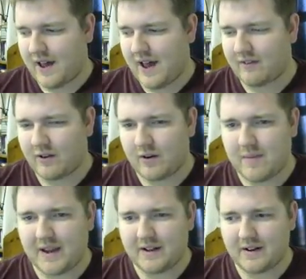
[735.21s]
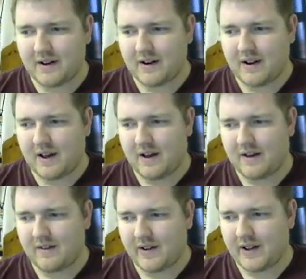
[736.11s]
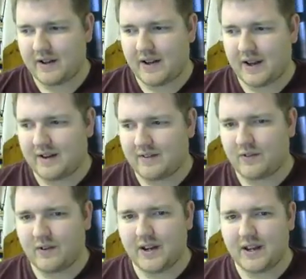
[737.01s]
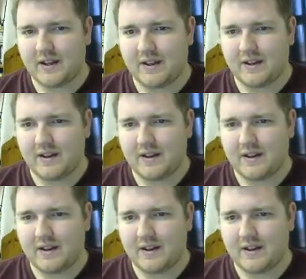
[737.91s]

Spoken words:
have a remainder of negative 20.